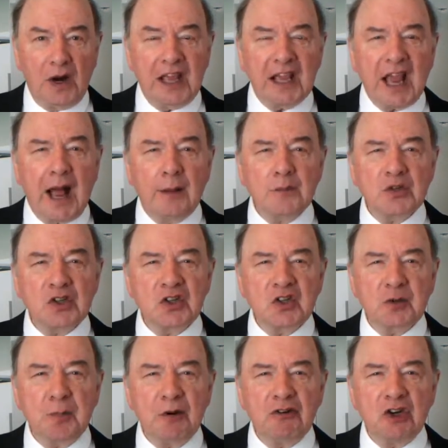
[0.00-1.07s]
When it comes
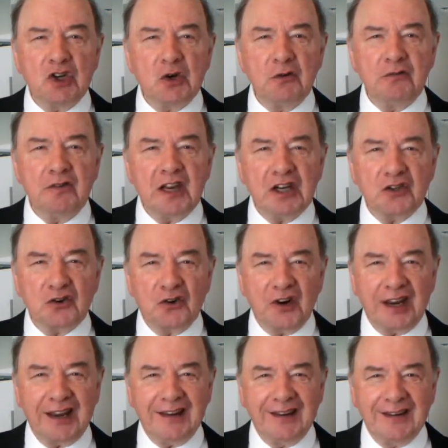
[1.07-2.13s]
to spiritual
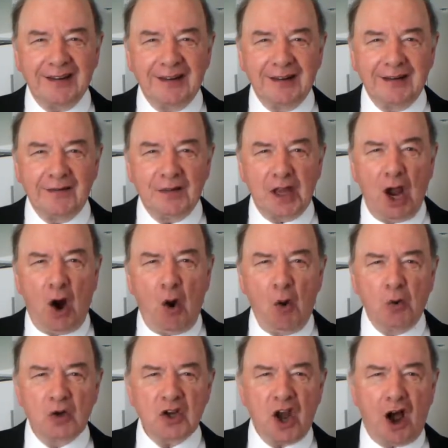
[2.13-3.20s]
victory, the
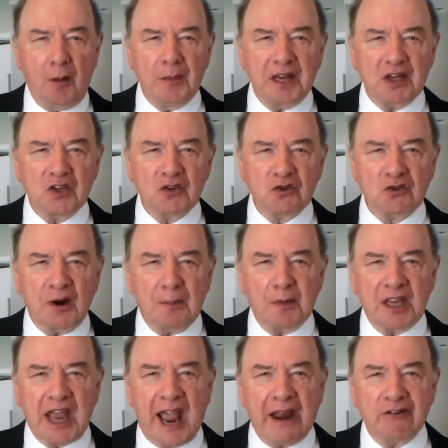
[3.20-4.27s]
old comic
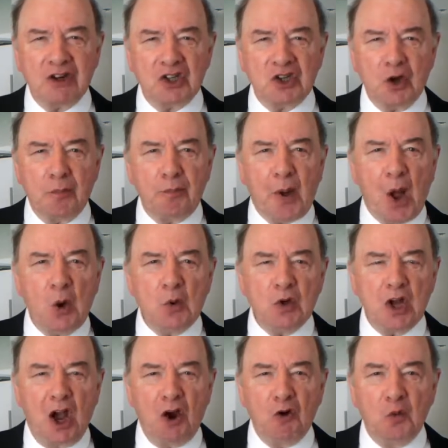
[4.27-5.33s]
strip character
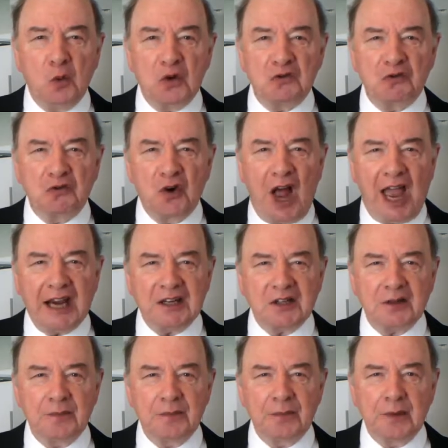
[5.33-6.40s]
Pogo was
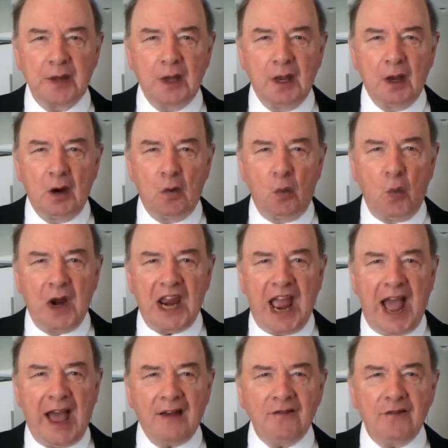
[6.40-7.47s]
right.
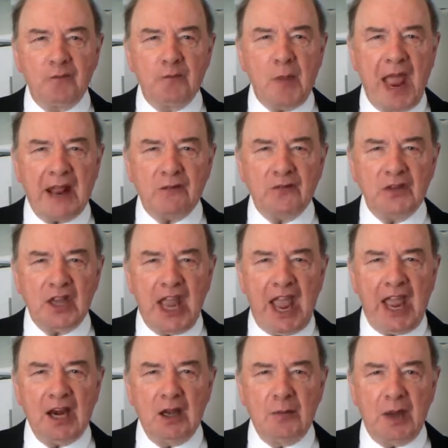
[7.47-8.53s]
We have met
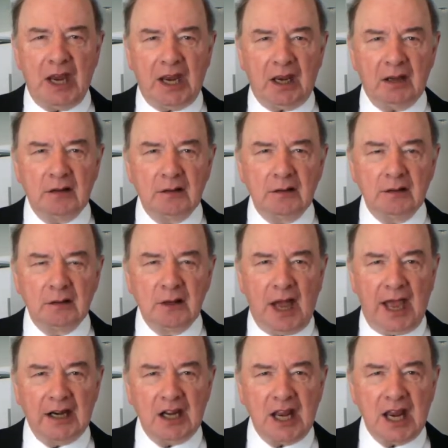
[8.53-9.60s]
the enemy,
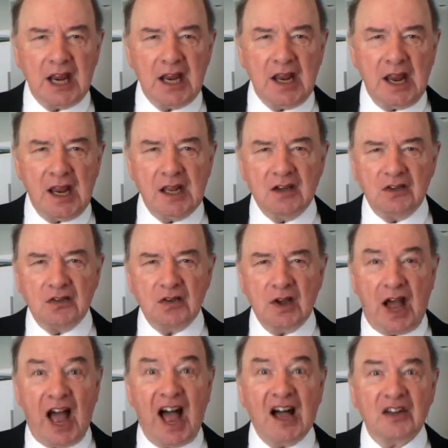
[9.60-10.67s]
and he
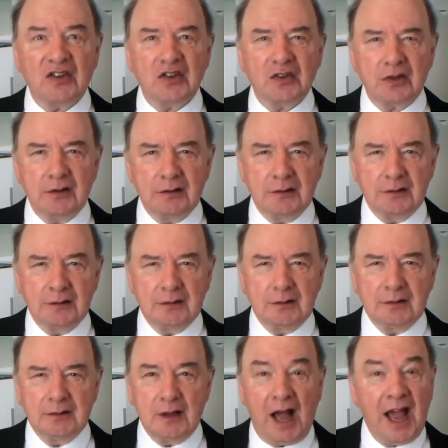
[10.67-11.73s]
is us.
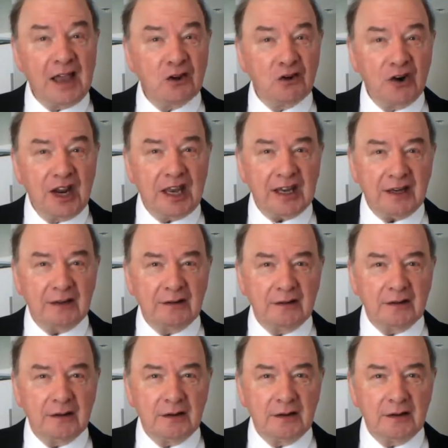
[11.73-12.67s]
I agree.